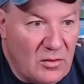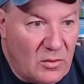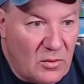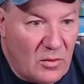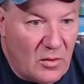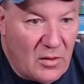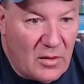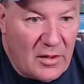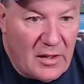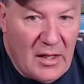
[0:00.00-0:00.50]

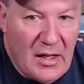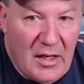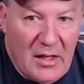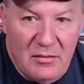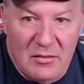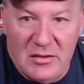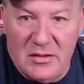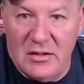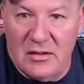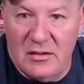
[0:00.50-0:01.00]
war
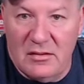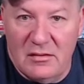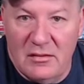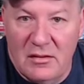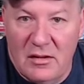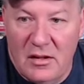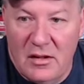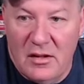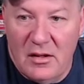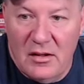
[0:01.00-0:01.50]
games, and
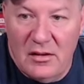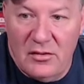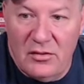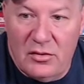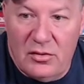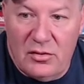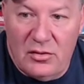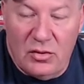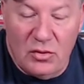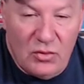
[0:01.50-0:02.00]

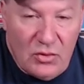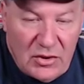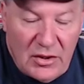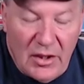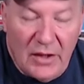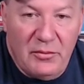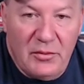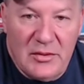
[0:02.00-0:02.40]
do stuff